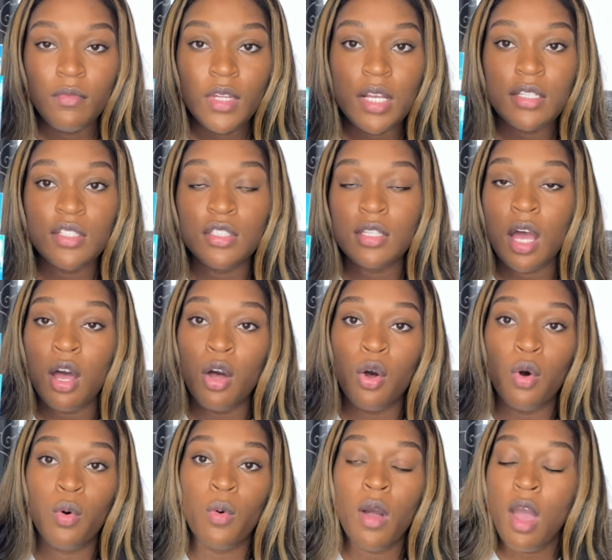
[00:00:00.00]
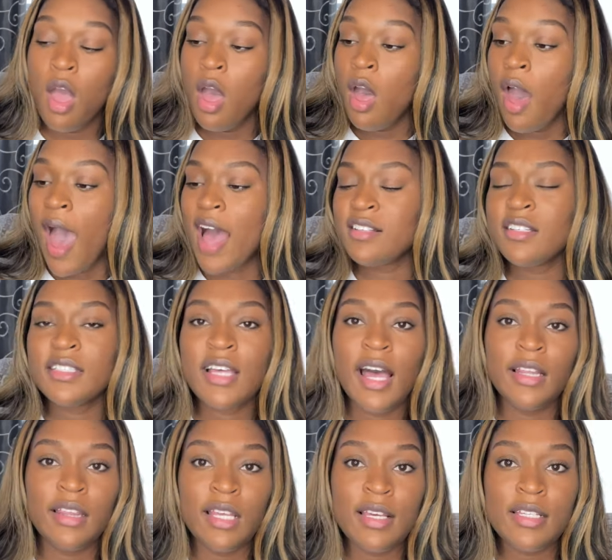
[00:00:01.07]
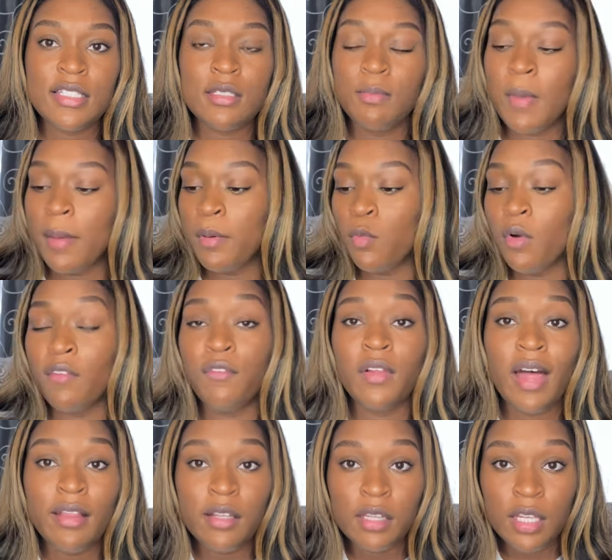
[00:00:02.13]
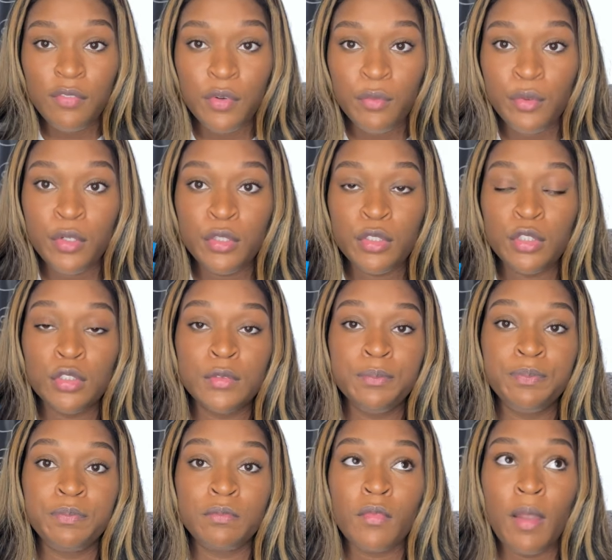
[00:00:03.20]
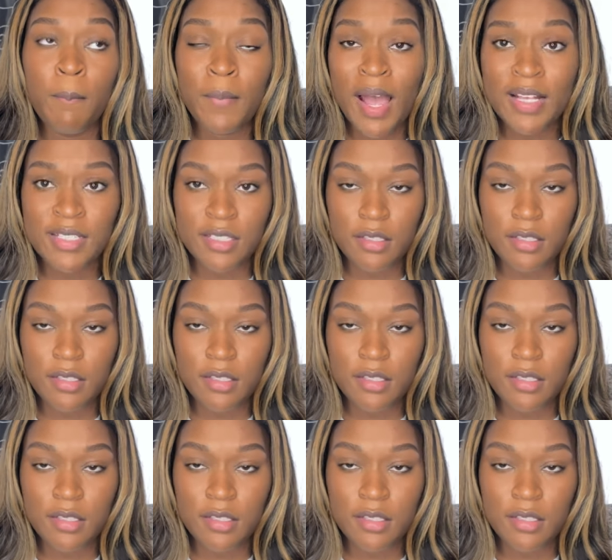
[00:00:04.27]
So I just got this, maybe one for like the living room, my